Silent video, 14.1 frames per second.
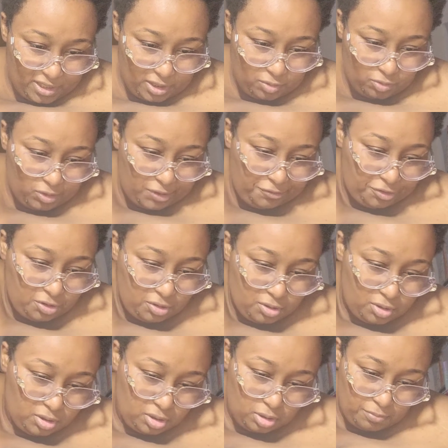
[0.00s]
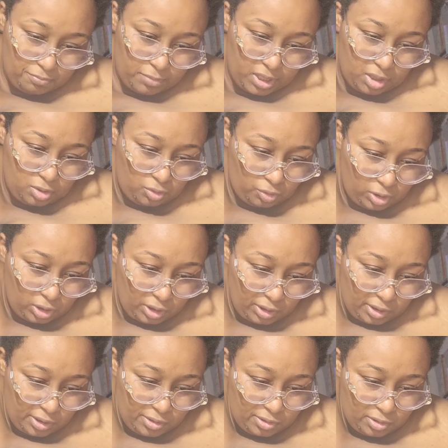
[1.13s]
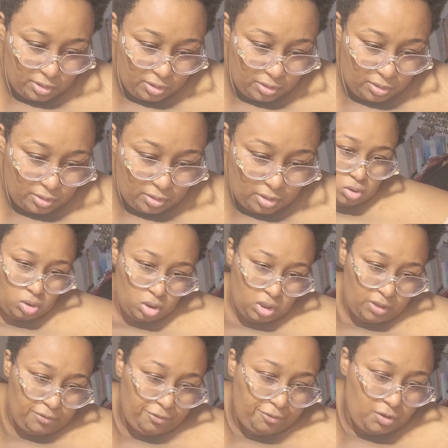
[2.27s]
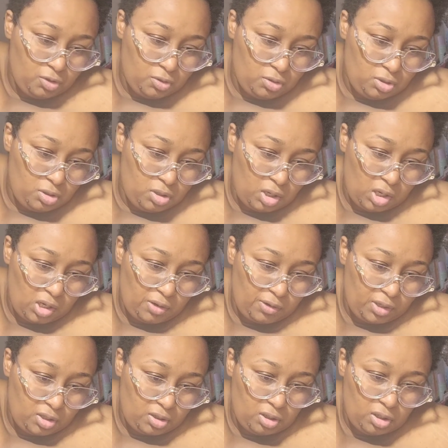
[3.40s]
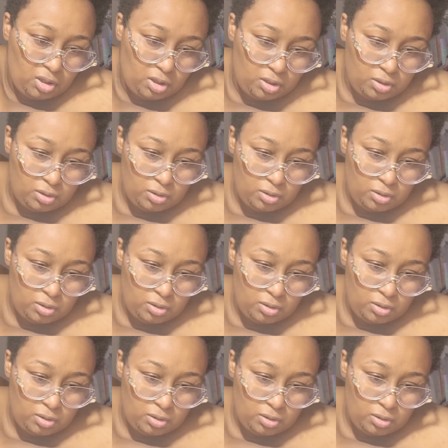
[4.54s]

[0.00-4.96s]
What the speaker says: did refill the meds organizer. I filled the diary card.